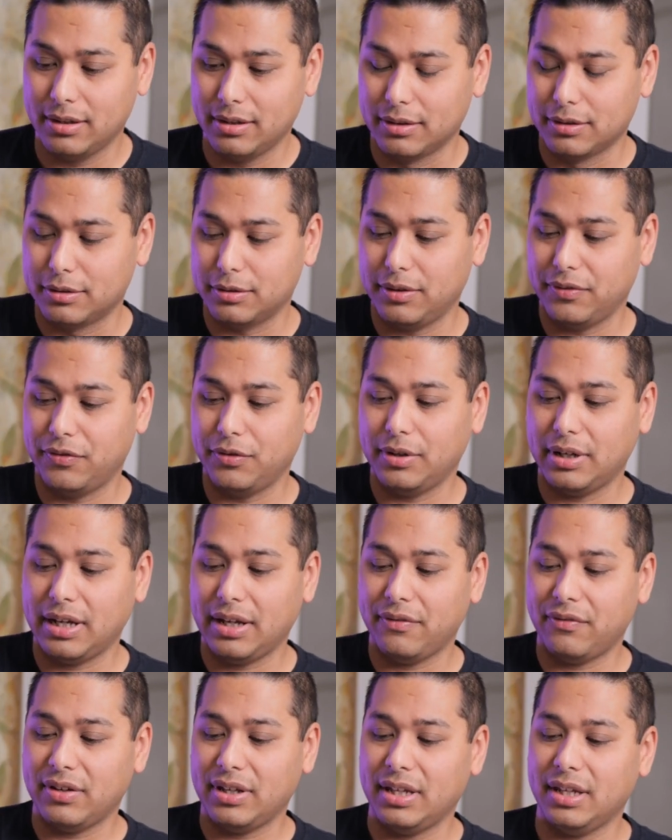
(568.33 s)
So if you
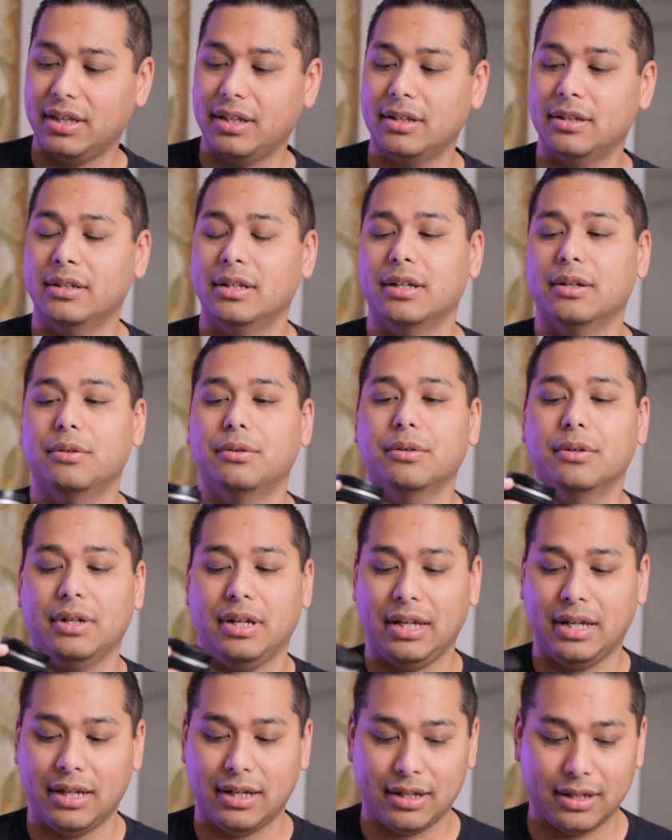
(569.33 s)
have a Nikkor
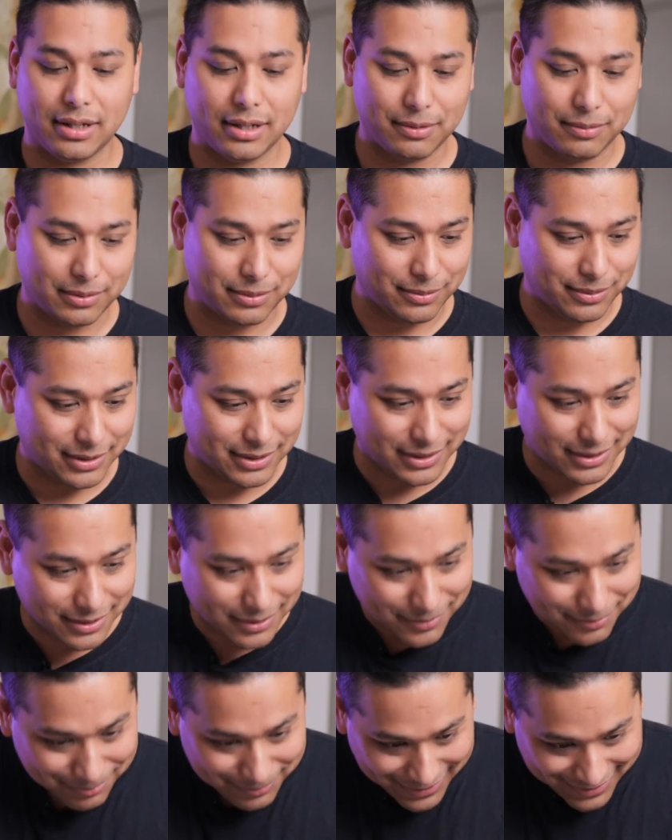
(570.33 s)
AI, which one is it?
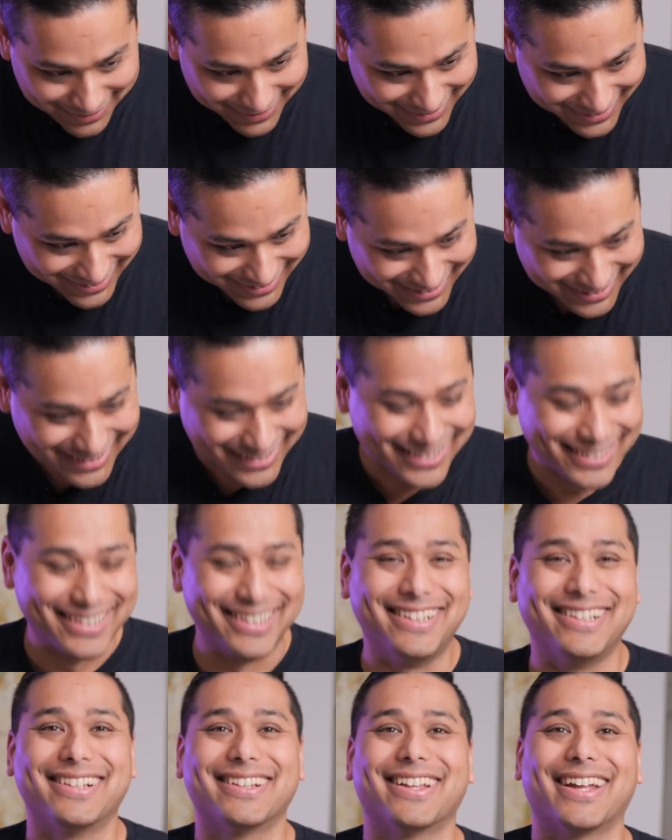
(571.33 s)

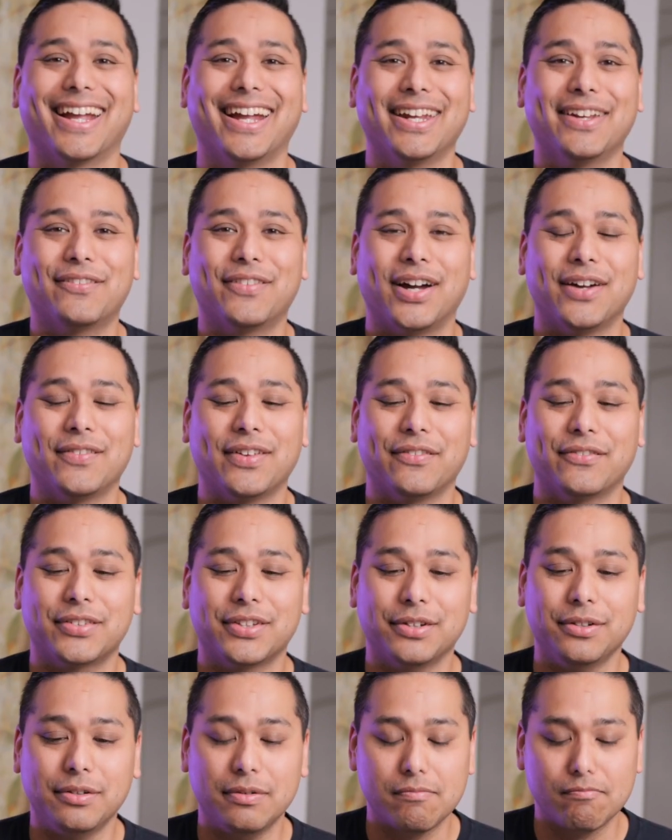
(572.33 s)
85
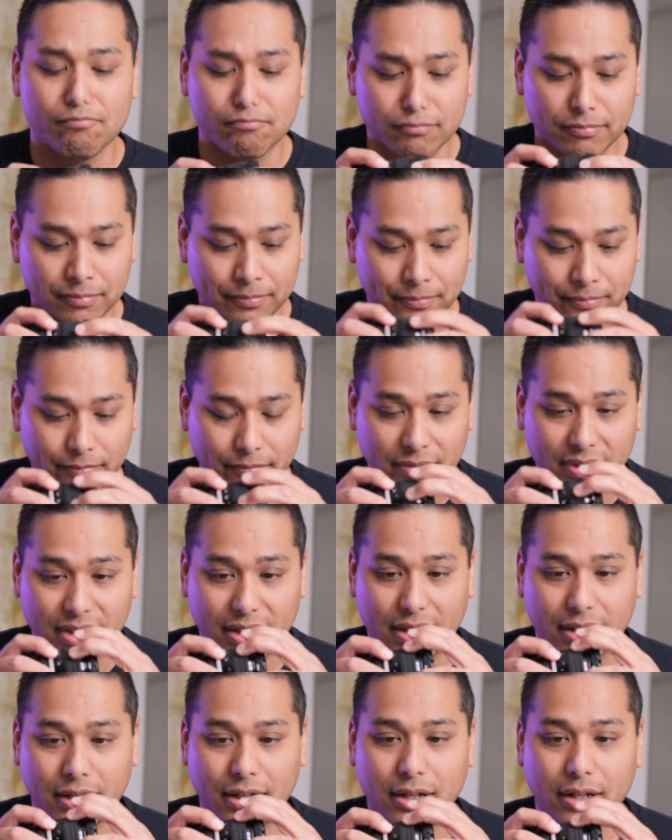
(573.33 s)

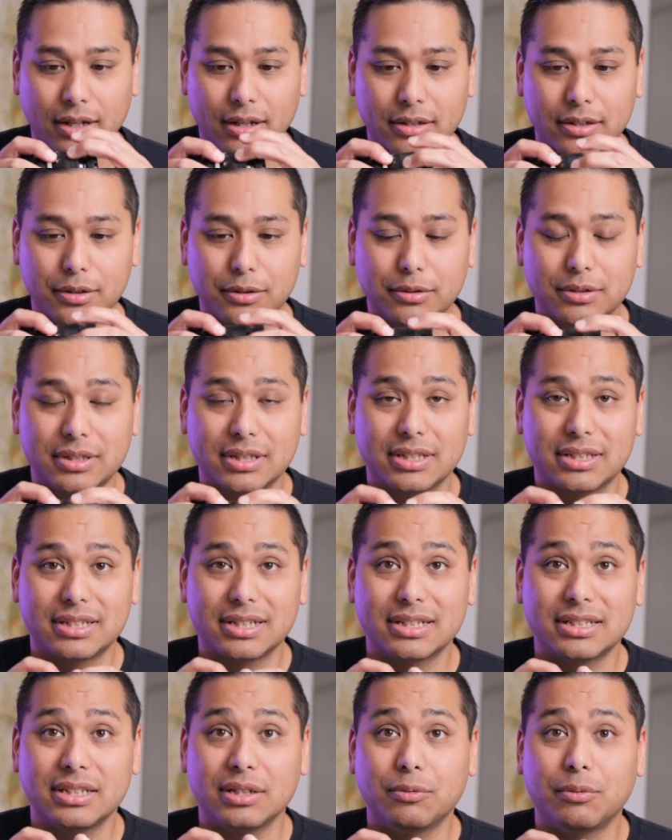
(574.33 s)
f2, use the
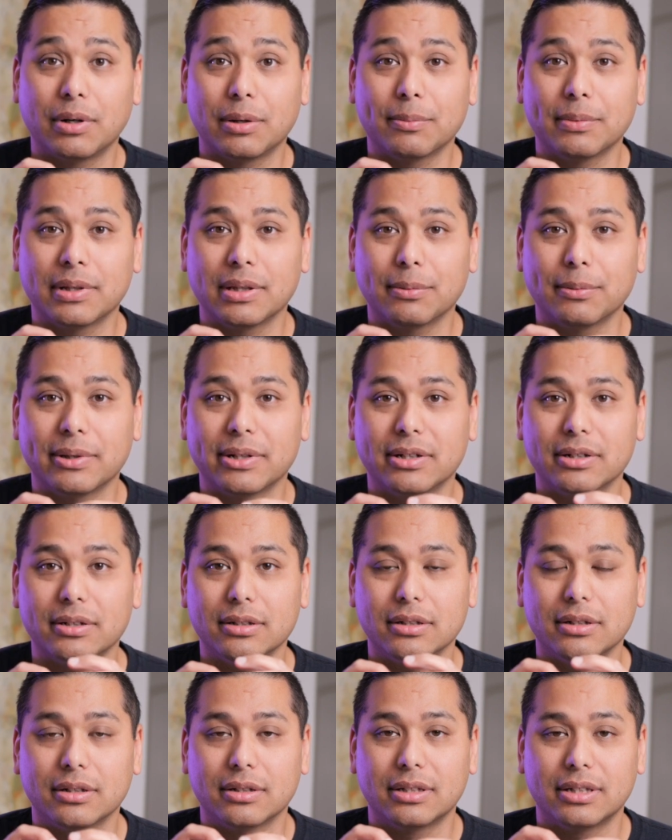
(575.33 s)
61
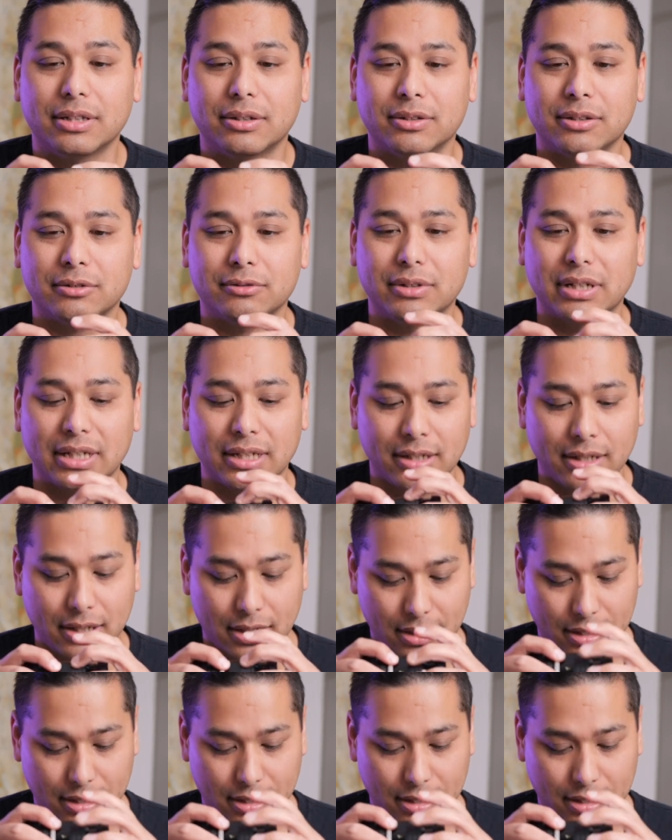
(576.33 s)
millimeter Tilta ring.